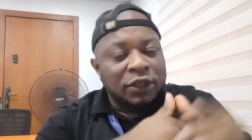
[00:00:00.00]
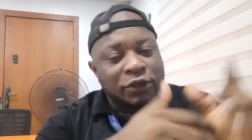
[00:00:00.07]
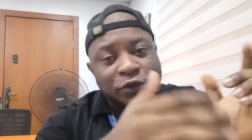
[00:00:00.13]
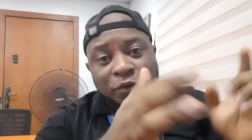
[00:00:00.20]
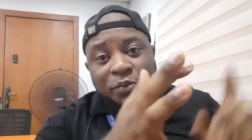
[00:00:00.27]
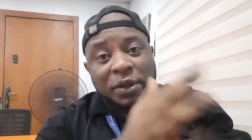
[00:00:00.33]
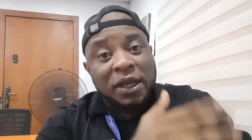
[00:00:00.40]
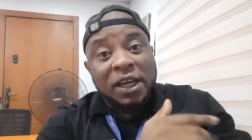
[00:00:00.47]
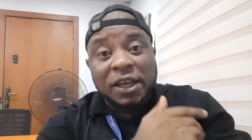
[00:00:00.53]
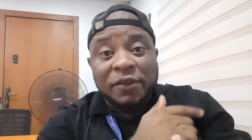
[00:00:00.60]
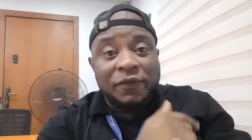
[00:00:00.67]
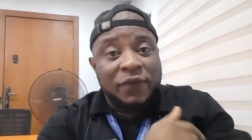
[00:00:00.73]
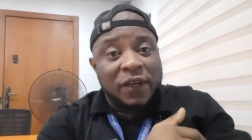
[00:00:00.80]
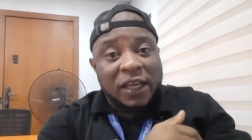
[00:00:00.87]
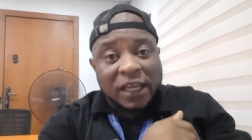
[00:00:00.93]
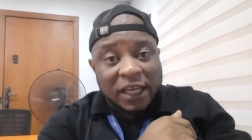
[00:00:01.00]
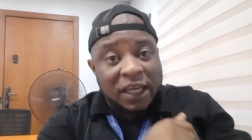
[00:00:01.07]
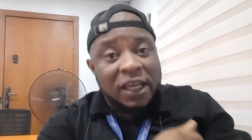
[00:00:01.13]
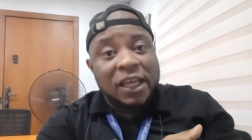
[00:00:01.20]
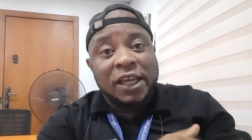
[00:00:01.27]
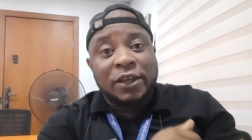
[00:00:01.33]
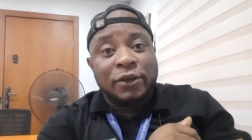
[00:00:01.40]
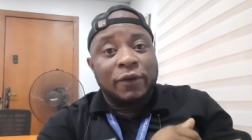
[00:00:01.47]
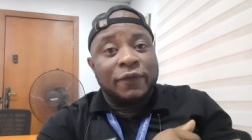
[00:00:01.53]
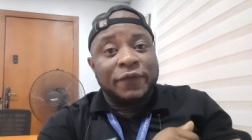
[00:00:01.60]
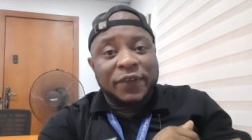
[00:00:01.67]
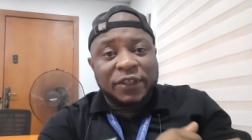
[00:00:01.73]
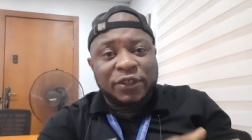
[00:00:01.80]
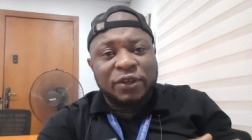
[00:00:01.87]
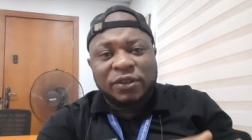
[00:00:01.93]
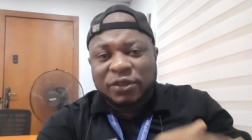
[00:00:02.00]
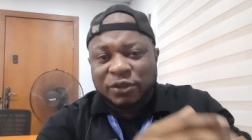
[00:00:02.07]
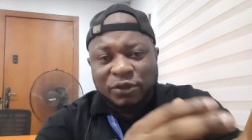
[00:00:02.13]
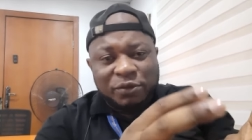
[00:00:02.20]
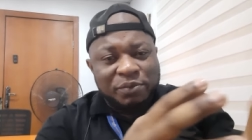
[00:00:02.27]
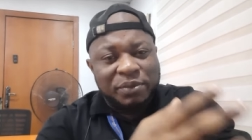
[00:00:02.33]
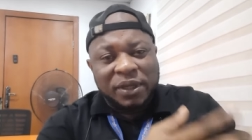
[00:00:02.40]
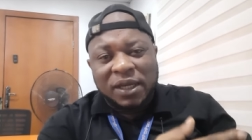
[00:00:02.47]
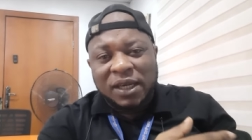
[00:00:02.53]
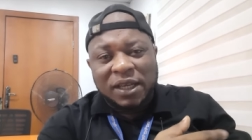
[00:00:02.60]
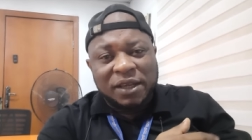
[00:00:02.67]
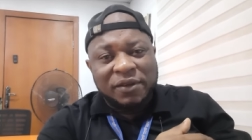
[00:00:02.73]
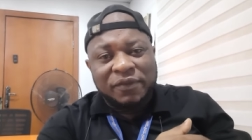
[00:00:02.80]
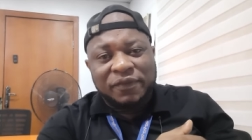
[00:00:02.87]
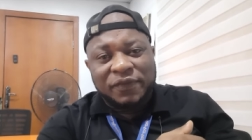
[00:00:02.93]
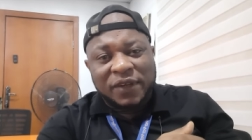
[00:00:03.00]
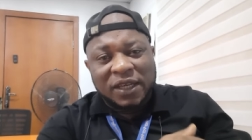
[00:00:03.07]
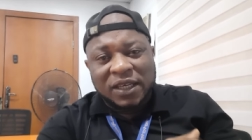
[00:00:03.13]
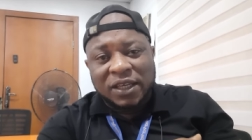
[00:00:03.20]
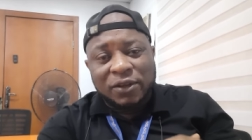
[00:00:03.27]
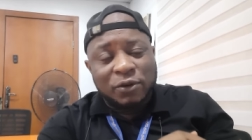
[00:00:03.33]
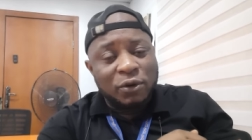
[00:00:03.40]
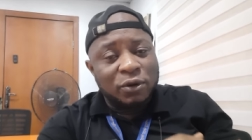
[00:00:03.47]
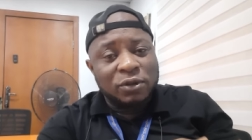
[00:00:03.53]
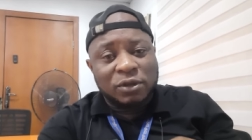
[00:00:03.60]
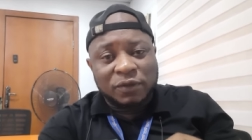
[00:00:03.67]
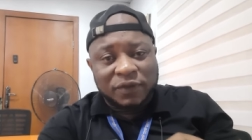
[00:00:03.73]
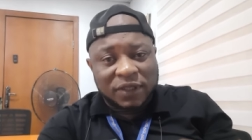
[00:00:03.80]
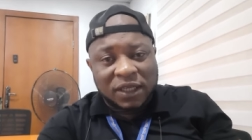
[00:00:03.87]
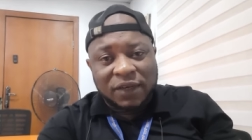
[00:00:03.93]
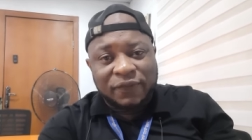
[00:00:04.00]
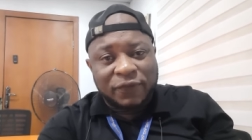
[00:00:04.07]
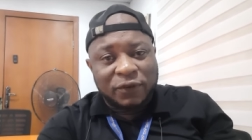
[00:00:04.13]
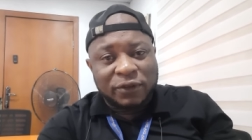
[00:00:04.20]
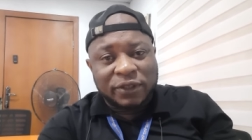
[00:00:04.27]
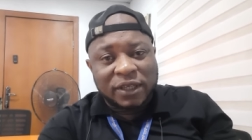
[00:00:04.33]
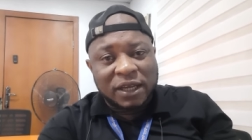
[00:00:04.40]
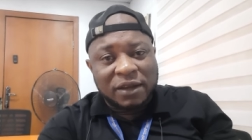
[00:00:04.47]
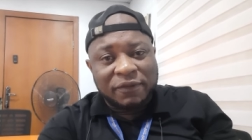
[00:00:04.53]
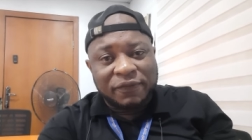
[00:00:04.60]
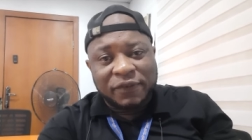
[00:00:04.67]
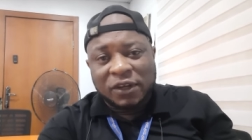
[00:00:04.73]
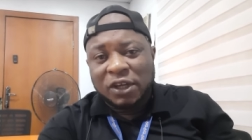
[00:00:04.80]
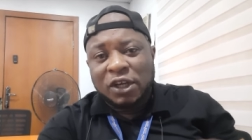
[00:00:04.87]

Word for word: Do you believe in your vision? Do you believe in the goals you've set for yourself?